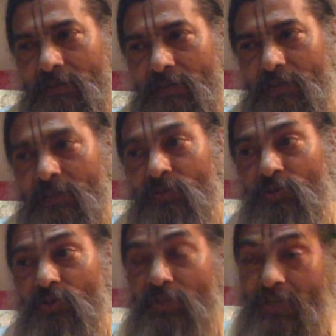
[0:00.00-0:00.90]
and then to
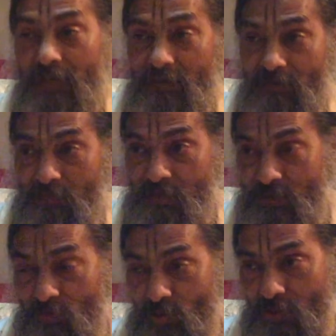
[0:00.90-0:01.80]
hear it from a
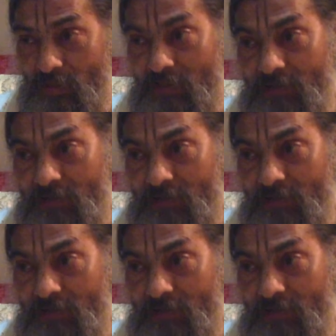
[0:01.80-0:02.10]
devotee.